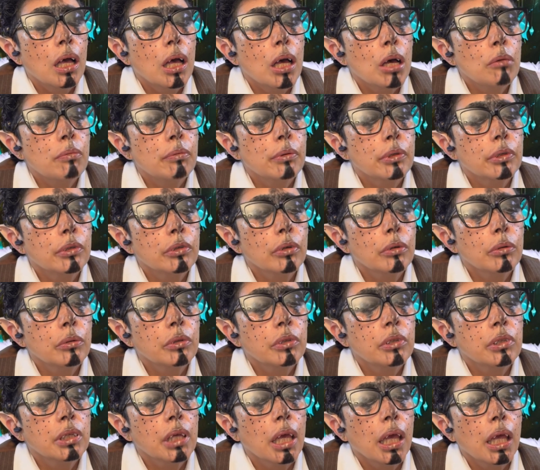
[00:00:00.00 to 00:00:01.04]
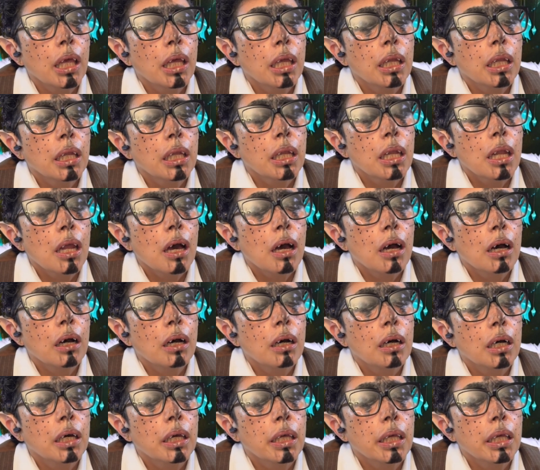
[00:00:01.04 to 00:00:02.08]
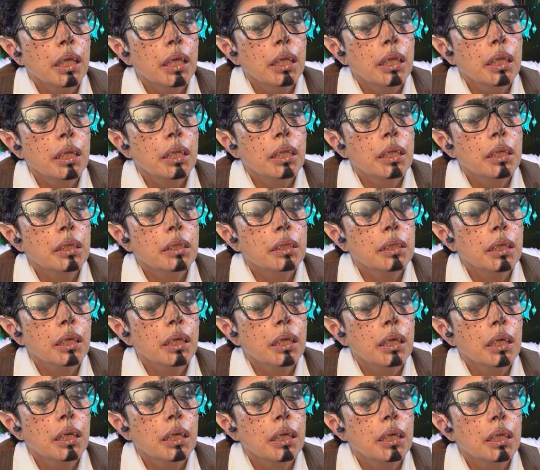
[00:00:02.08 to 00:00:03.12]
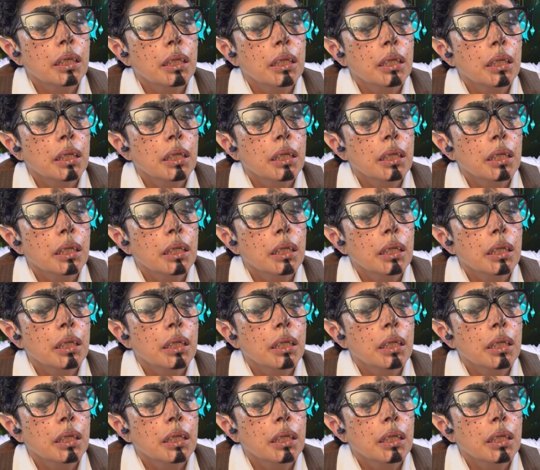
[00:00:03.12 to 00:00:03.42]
Episode 10, A Hit is a Hit.